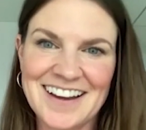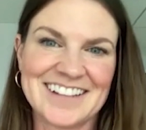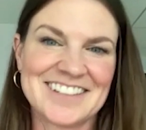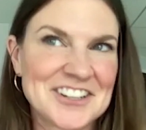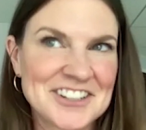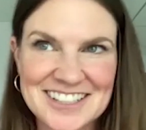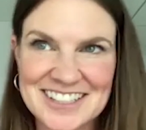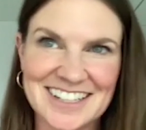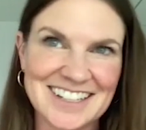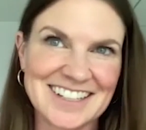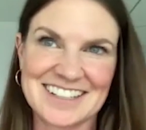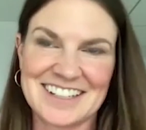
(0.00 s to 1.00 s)

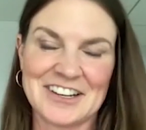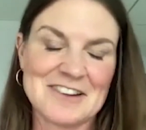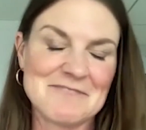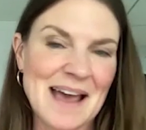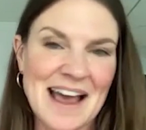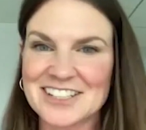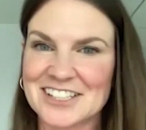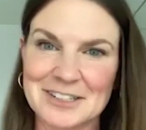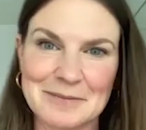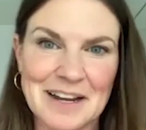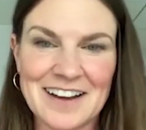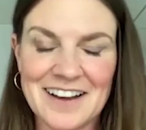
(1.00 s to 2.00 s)
interested, you know, I'm passionate
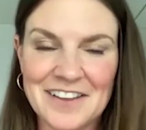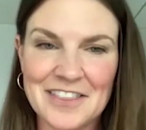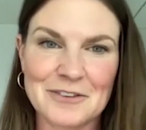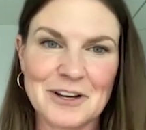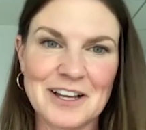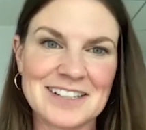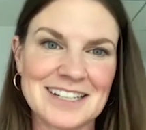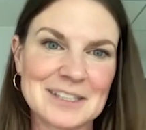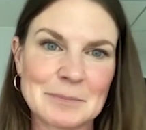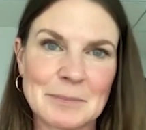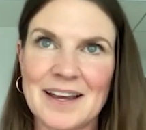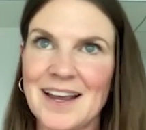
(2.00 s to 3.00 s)
about health and wellness,
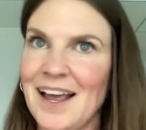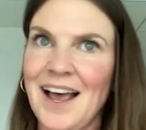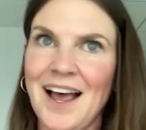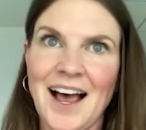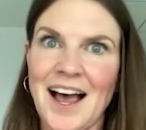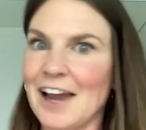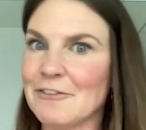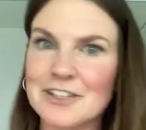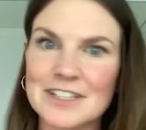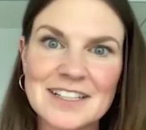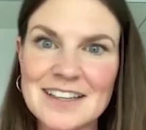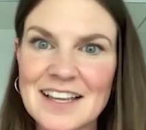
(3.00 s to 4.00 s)
but I
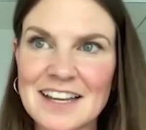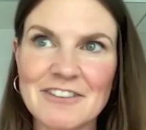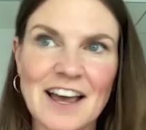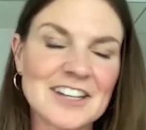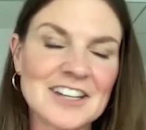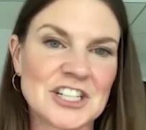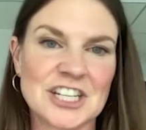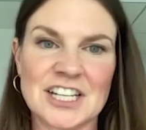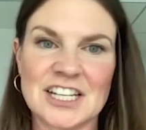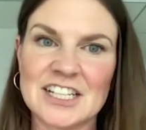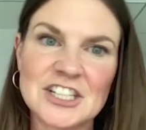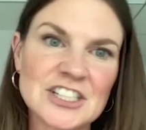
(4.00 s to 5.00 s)
really like fashion
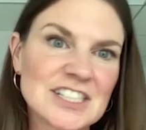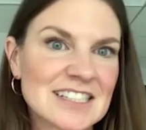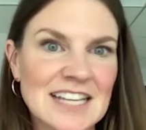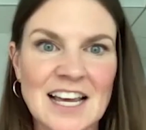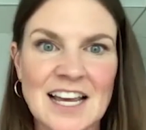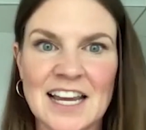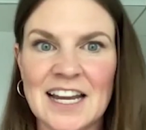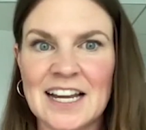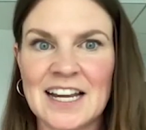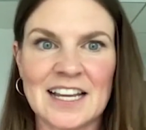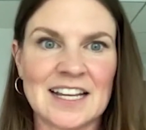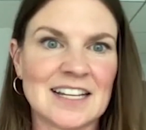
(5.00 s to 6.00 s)
and good design
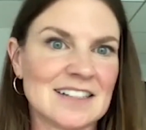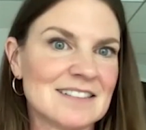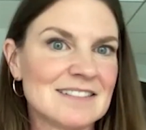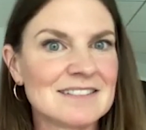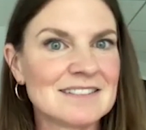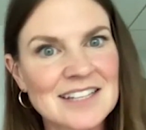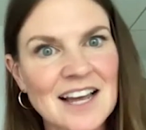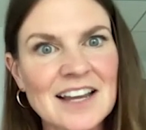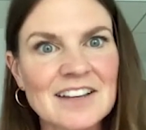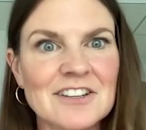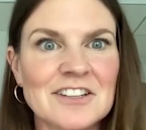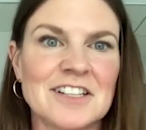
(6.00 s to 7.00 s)
and
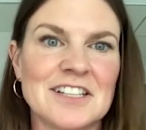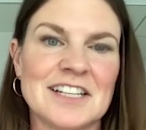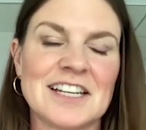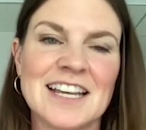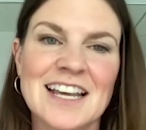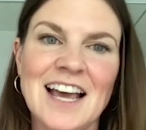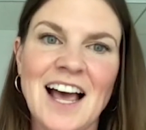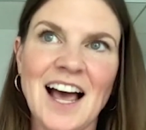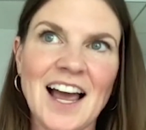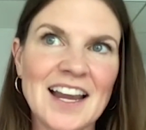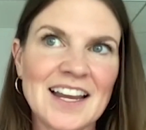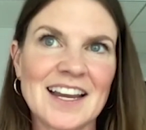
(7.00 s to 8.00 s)
style and
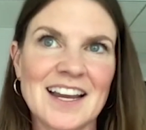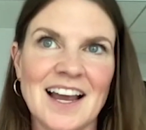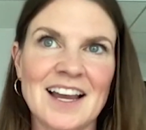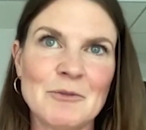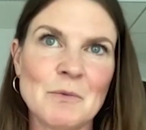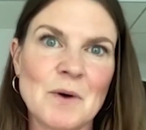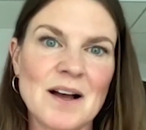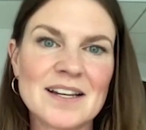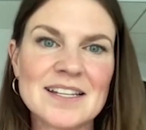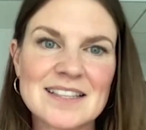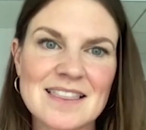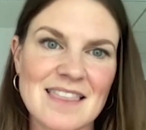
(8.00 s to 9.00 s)
I I
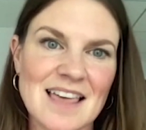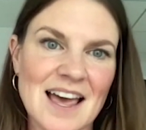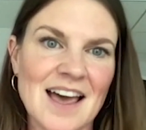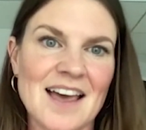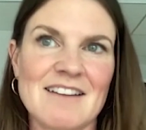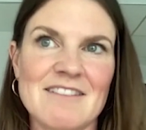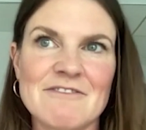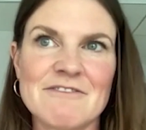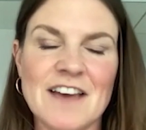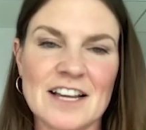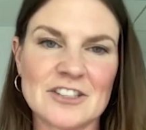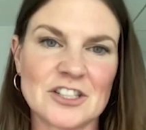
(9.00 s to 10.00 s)
wanted that
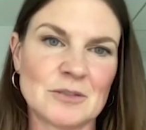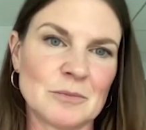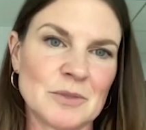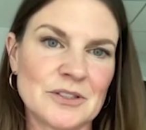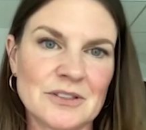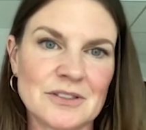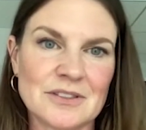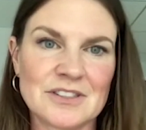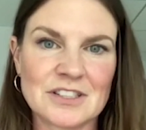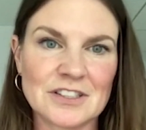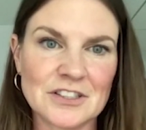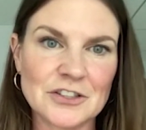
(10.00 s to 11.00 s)
fashionable
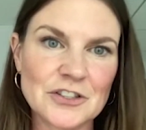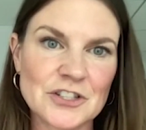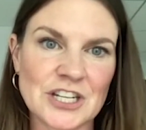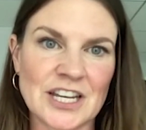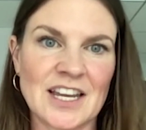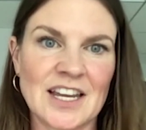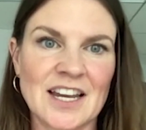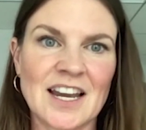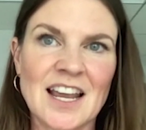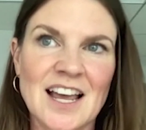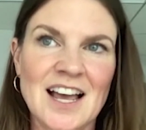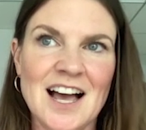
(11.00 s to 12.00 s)
solution
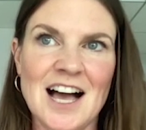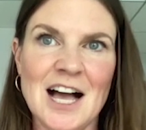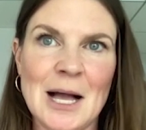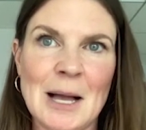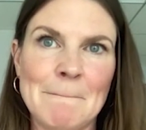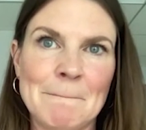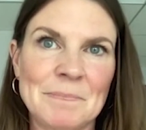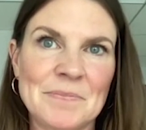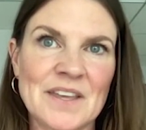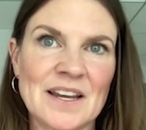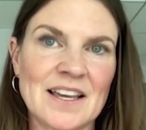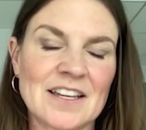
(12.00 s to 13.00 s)
um,
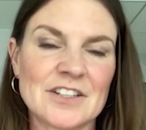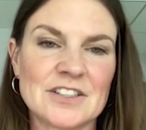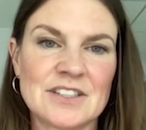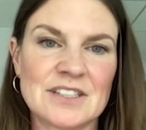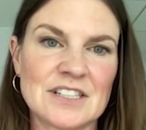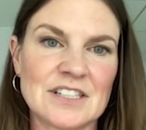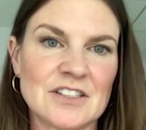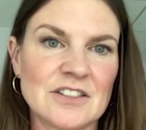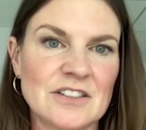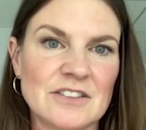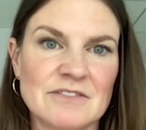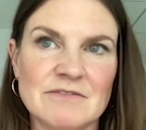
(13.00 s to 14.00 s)
that I could
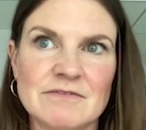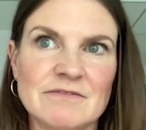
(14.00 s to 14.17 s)
still